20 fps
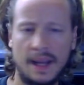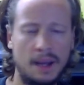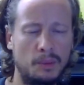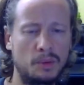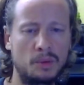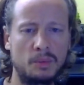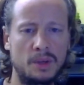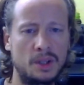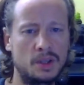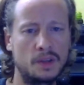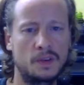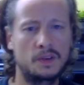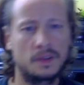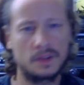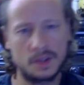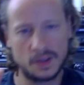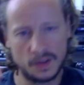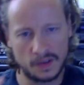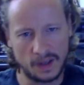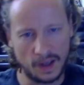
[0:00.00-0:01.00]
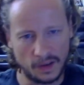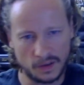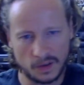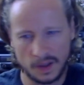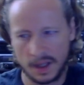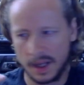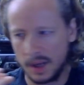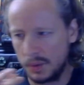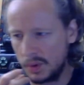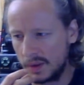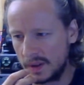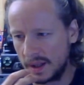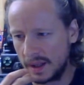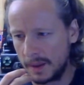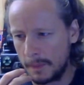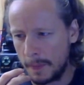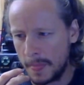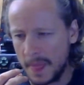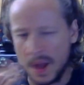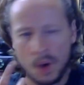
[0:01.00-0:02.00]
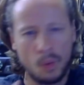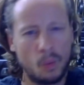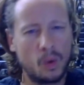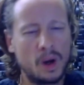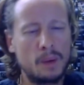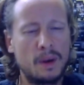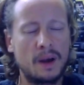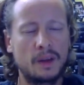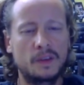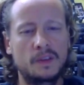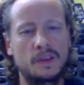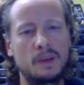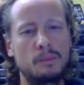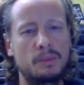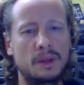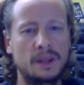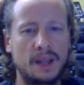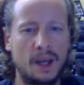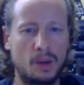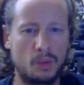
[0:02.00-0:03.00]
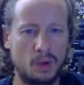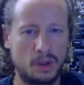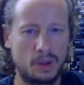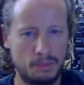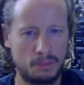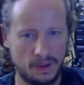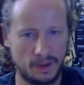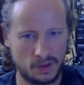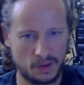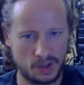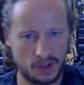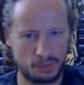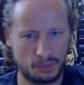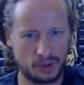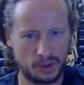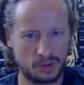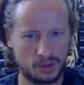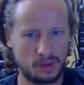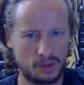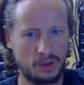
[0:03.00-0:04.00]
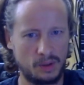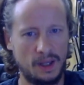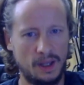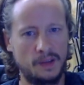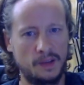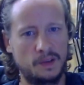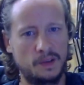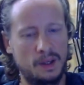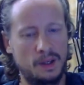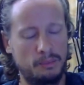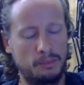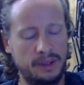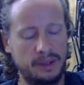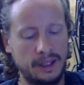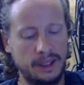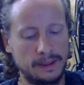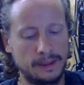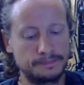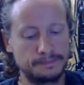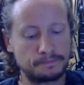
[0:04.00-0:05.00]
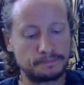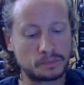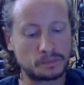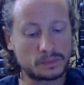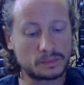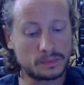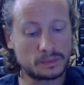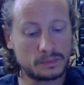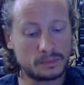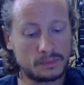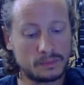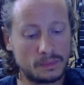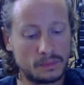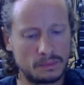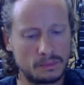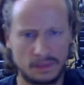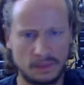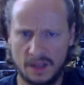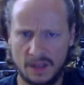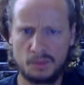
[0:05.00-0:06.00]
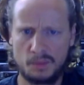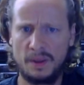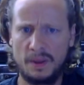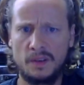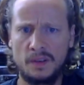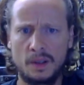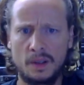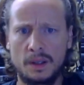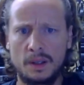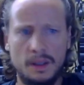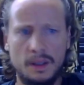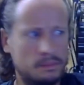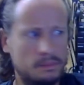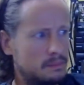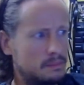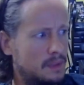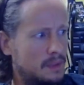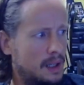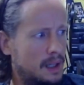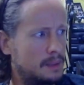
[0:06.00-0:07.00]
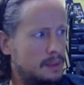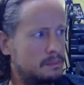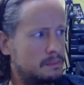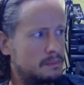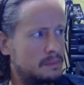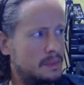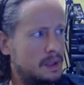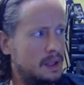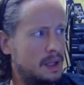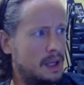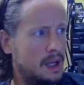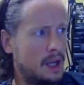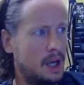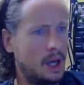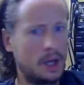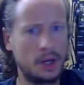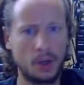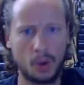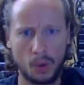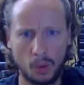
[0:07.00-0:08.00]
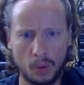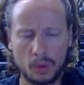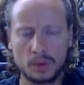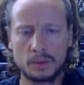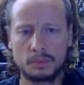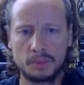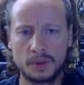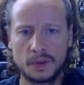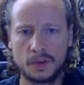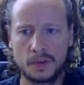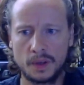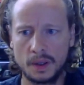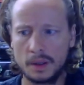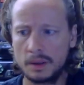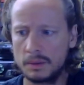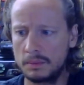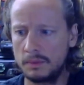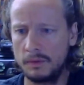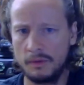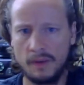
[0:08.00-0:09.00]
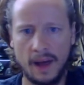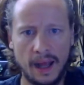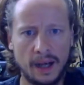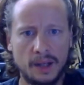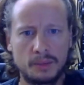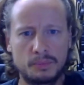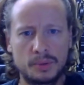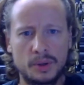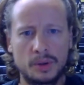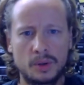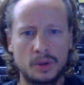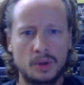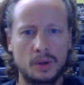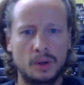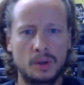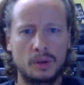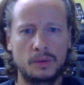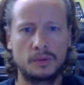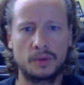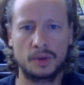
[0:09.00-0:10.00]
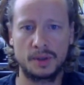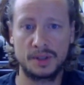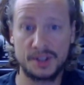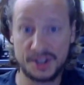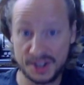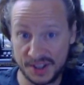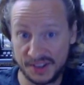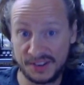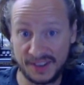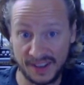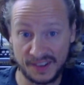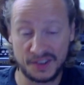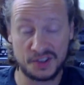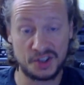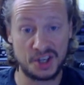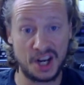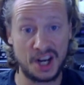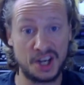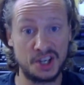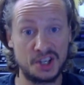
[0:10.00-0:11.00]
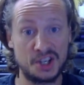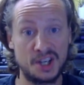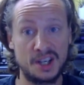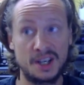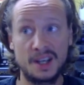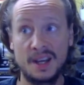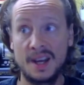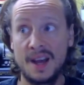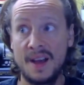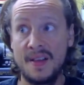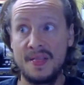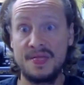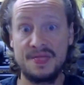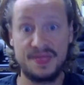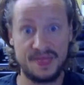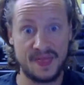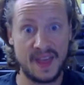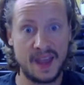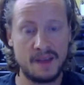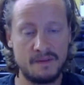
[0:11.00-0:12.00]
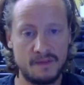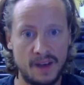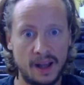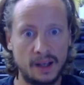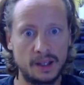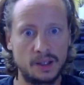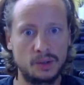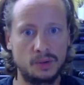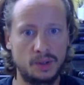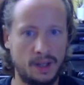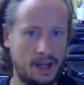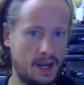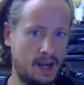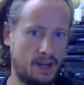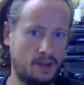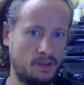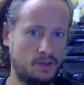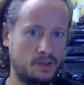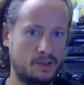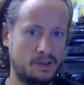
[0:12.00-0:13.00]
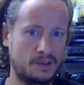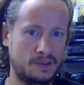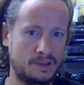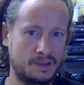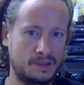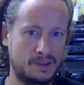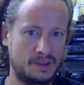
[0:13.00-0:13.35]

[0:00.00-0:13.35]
came to me just yesterday, was like, what about simple network messaging protocol, SNMP? That's basically an old but still valid protocol for just exchanging name value tags